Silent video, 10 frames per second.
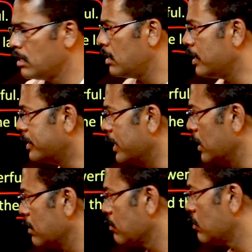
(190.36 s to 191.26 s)
and
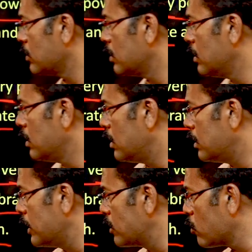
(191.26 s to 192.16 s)
then
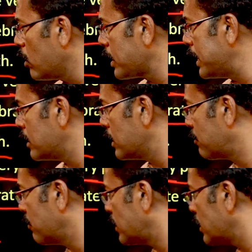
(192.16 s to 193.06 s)
these cartilaginous
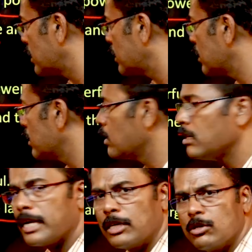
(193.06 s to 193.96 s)
fishes
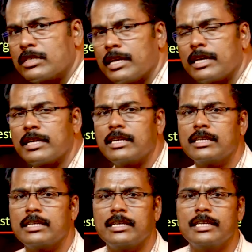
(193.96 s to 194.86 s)
endoskeleton
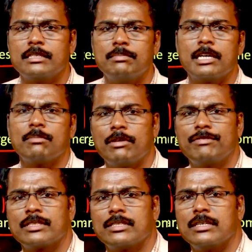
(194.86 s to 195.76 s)
is made up of
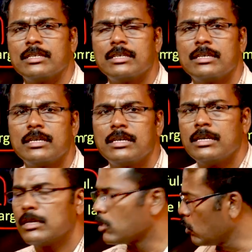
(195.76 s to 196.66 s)
with
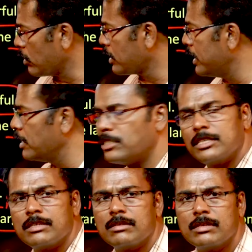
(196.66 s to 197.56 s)

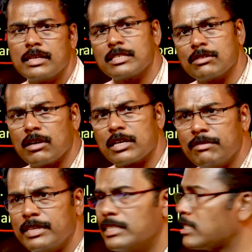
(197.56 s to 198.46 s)
cartilage, as already
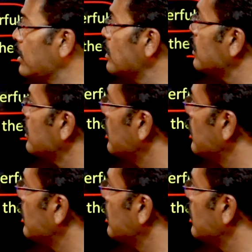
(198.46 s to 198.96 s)
we discussed.